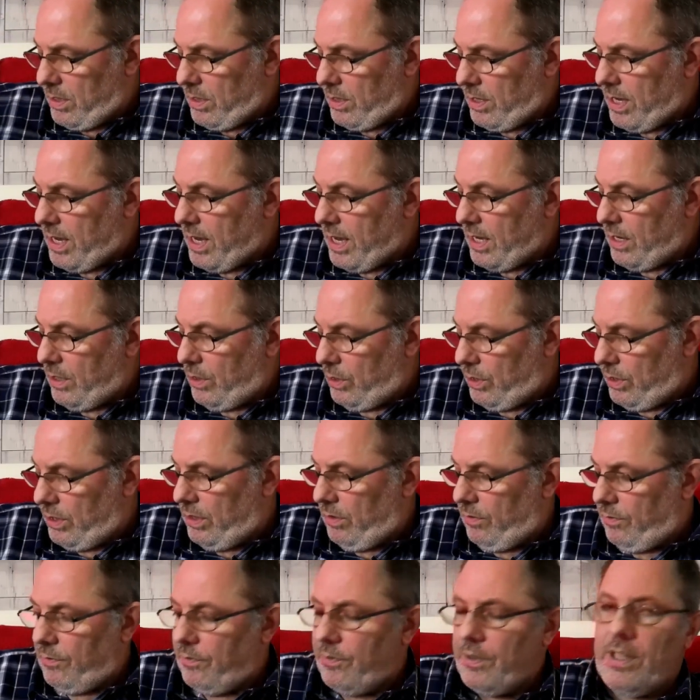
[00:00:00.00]
That actually
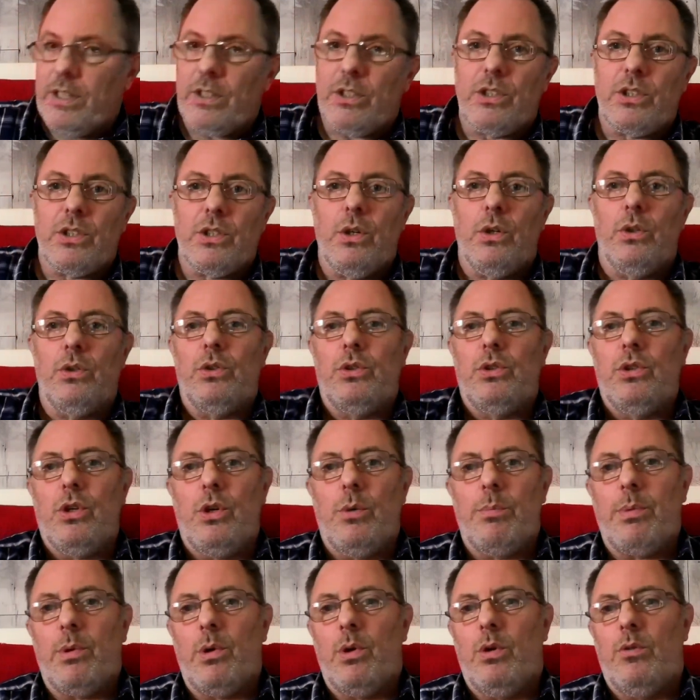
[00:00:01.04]
fits on
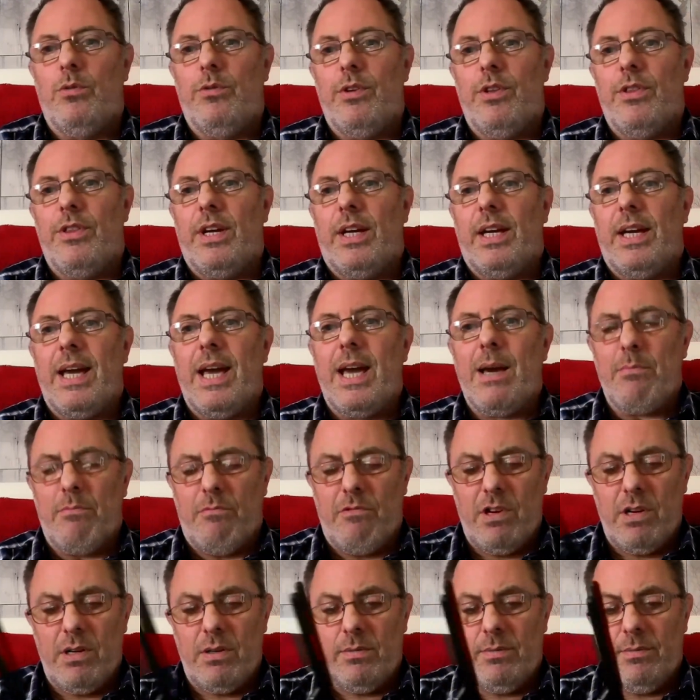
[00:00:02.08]
top of the
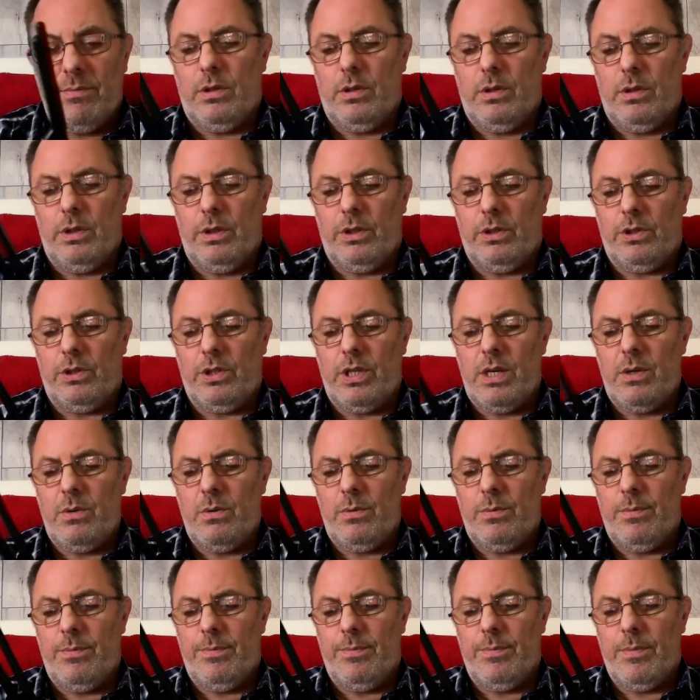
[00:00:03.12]
camera like so.
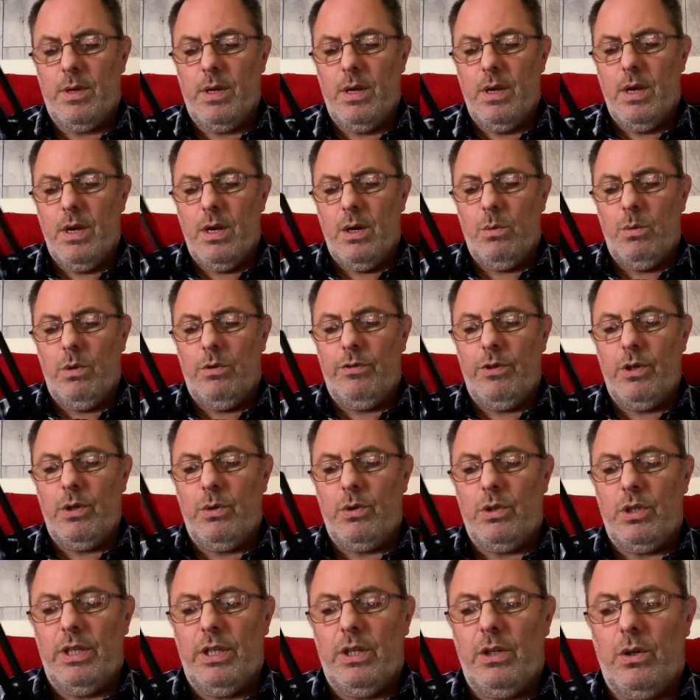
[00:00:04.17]
We've
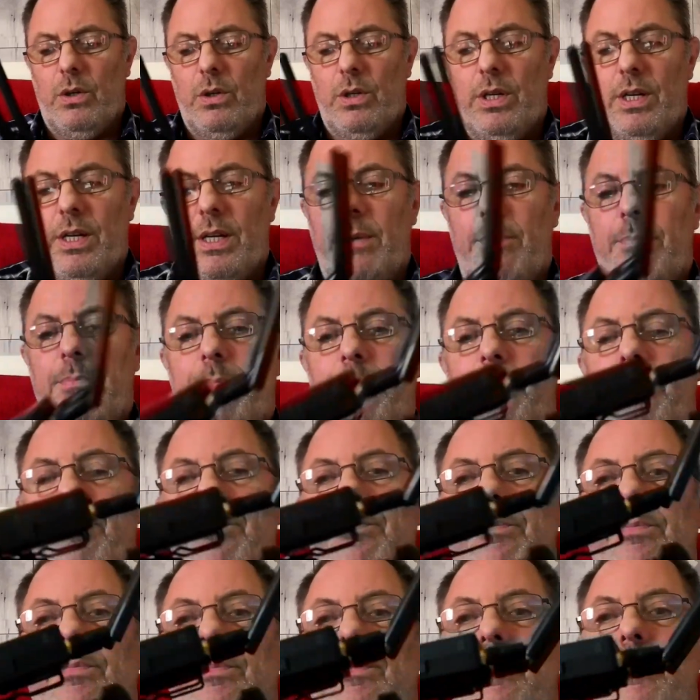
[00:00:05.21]
usually got a
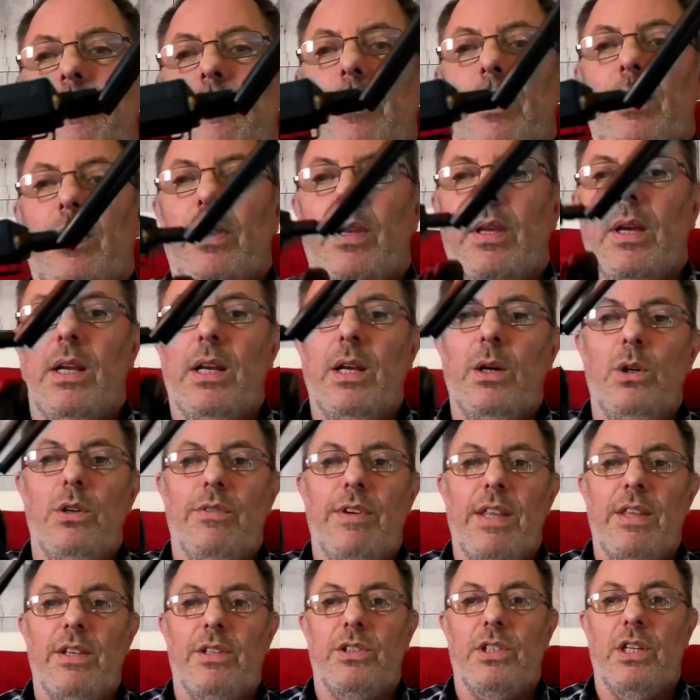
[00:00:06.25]
load of
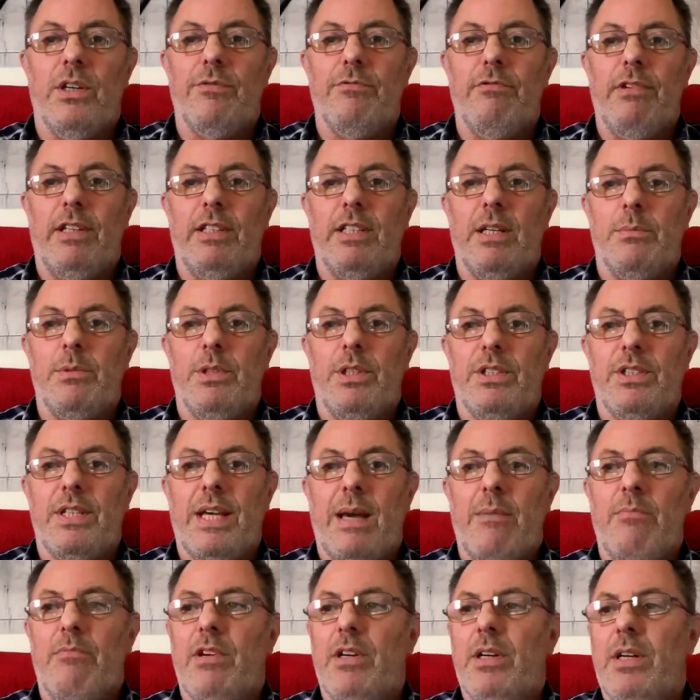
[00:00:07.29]
other stuff rigged up to this
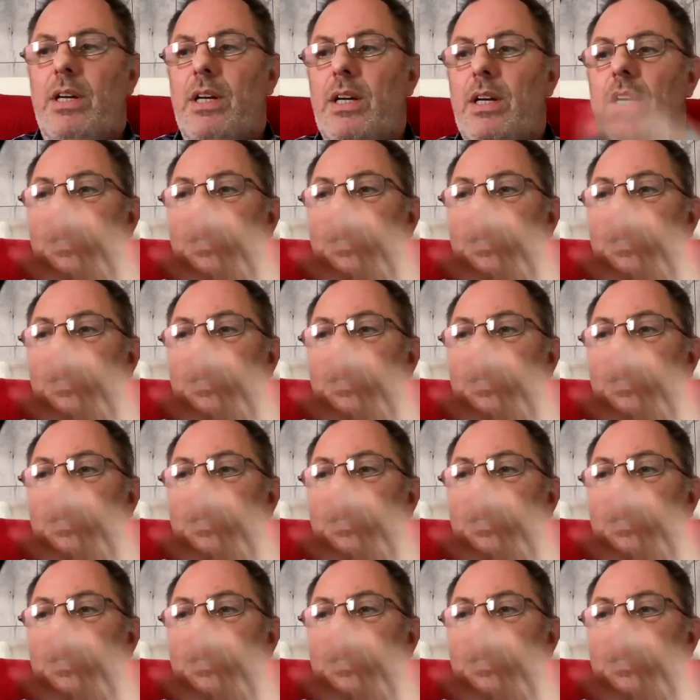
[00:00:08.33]
camera,